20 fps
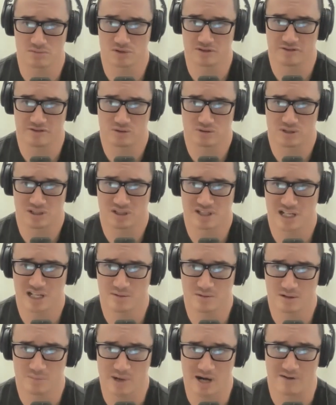fornicate
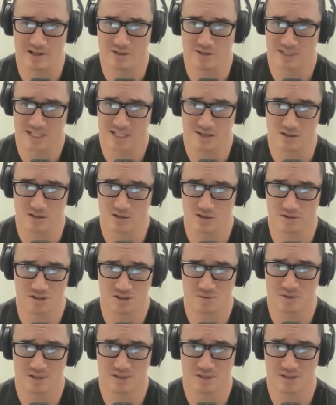apparently without a
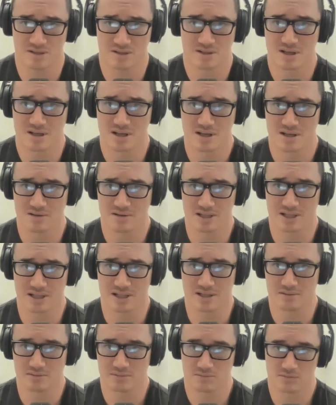consequence,
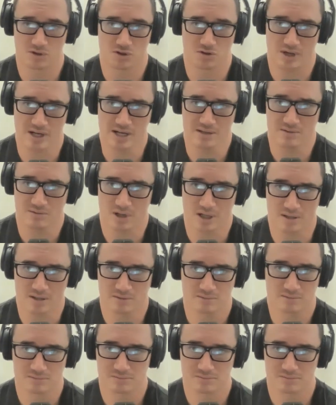then great, right?